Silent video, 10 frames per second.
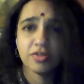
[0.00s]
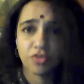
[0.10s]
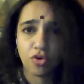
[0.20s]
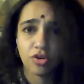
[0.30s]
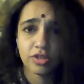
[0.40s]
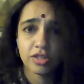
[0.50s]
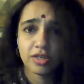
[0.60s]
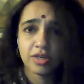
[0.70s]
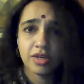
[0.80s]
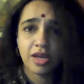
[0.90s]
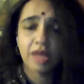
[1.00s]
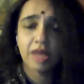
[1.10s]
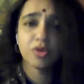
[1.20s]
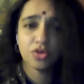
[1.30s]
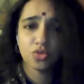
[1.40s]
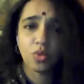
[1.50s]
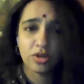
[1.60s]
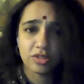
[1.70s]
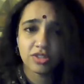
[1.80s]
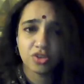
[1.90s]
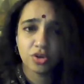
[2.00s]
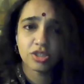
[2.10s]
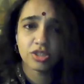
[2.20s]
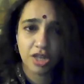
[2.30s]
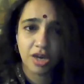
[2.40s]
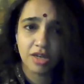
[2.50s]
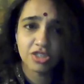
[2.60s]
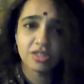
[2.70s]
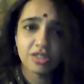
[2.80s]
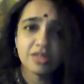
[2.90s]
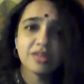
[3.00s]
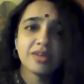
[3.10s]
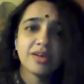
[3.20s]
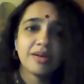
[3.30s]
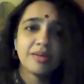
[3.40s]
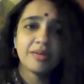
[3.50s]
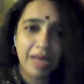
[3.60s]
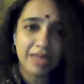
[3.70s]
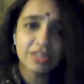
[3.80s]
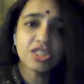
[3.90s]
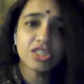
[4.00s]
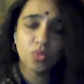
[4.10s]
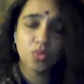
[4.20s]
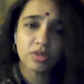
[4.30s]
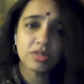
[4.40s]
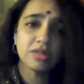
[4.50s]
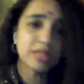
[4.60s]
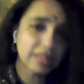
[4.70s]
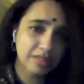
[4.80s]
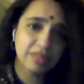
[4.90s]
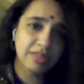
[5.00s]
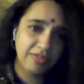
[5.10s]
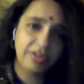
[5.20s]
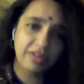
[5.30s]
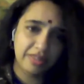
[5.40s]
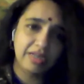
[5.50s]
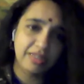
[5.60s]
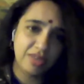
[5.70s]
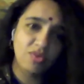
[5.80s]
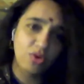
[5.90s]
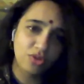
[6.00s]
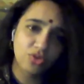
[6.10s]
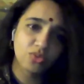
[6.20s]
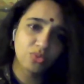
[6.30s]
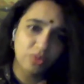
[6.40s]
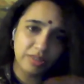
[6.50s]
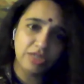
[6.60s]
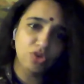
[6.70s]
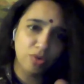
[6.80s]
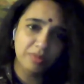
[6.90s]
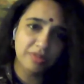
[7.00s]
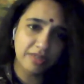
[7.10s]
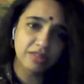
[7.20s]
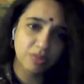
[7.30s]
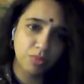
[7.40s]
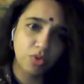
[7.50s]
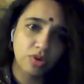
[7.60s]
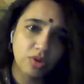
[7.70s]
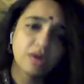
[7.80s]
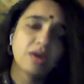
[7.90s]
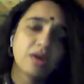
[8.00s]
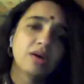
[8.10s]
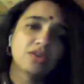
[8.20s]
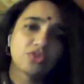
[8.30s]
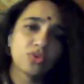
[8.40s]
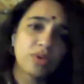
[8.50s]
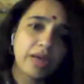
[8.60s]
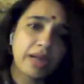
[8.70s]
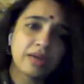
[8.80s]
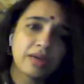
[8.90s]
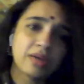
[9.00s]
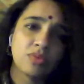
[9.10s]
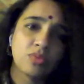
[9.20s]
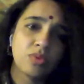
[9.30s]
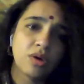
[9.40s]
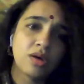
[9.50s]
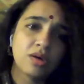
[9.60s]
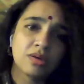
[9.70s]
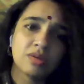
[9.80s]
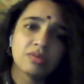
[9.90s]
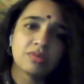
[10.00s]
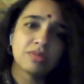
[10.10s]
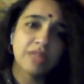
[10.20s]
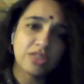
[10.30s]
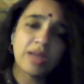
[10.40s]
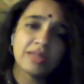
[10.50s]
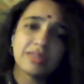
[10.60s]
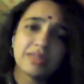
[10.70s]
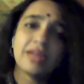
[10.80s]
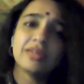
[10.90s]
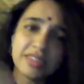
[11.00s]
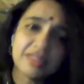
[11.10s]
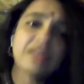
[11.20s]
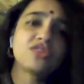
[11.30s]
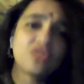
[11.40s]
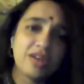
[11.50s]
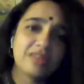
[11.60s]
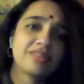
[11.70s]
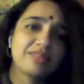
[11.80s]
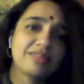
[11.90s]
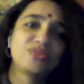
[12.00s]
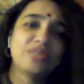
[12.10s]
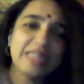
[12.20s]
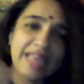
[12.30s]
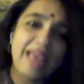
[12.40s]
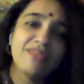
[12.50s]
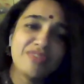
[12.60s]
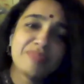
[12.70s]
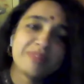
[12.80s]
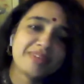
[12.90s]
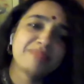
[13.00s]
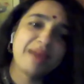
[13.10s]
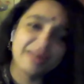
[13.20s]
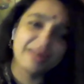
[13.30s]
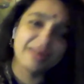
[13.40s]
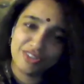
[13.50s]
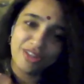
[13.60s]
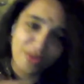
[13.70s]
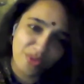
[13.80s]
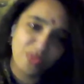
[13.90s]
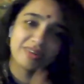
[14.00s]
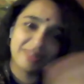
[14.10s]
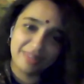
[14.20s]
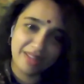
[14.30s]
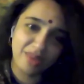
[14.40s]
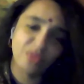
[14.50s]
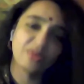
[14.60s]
fraught and because water is not charged, managing water is a difficult thing, as I've gone through enormously in the book. So, and uh, that's why I say decentralized. You know, everybody manage their own water in their own